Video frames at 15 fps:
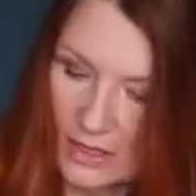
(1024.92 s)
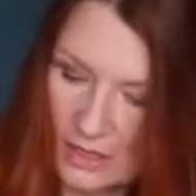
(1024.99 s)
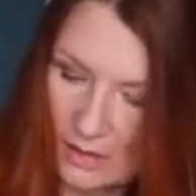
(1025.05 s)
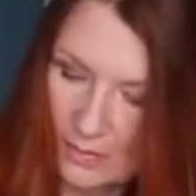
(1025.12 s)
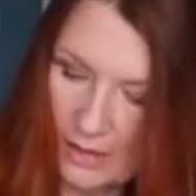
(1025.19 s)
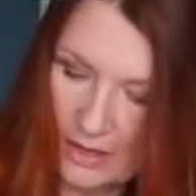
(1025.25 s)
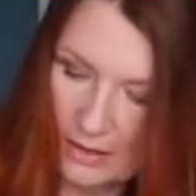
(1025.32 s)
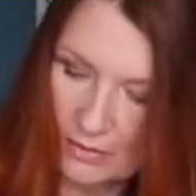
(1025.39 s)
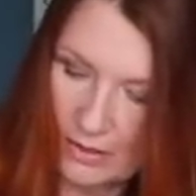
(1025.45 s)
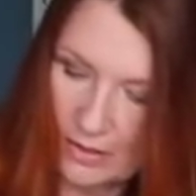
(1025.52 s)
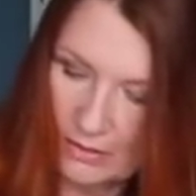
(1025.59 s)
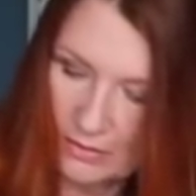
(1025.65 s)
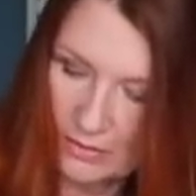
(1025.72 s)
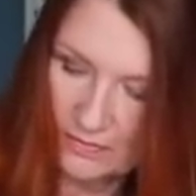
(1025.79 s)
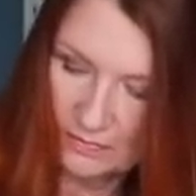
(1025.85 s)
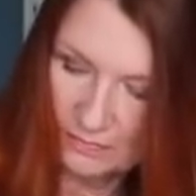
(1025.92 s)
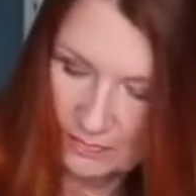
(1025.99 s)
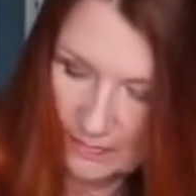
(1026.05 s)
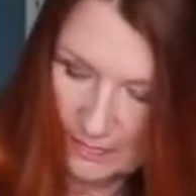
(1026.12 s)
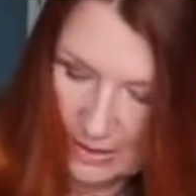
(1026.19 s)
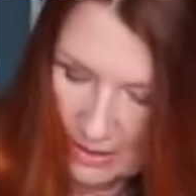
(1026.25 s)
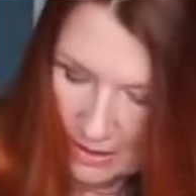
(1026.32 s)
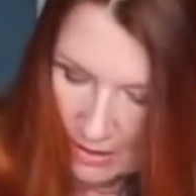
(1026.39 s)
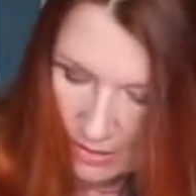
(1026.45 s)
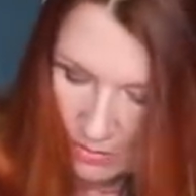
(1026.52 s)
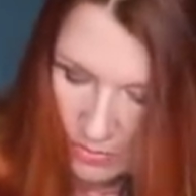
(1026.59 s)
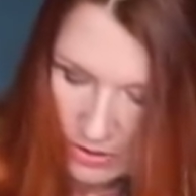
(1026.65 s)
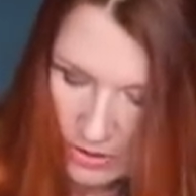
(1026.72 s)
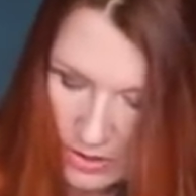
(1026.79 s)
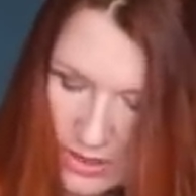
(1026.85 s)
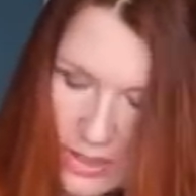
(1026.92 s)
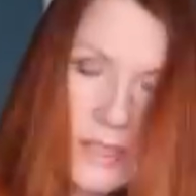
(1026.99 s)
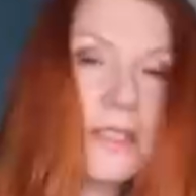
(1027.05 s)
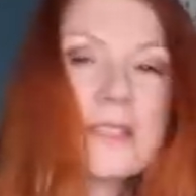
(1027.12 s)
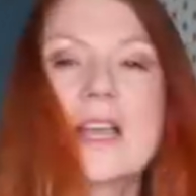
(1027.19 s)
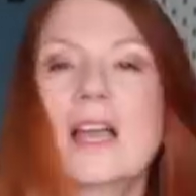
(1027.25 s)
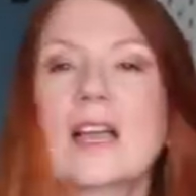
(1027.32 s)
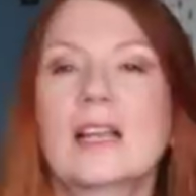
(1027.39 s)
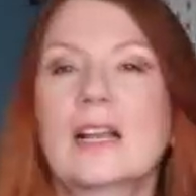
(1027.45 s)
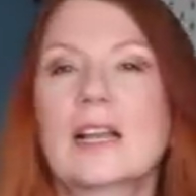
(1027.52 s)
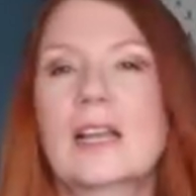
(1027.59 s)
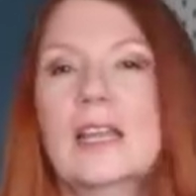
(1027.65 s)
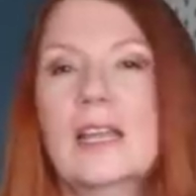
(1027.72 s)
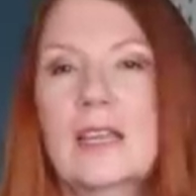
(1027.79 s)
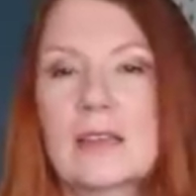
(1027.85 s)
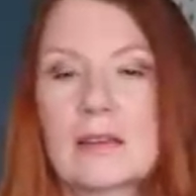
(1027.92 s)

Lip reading: colour background, which is exactly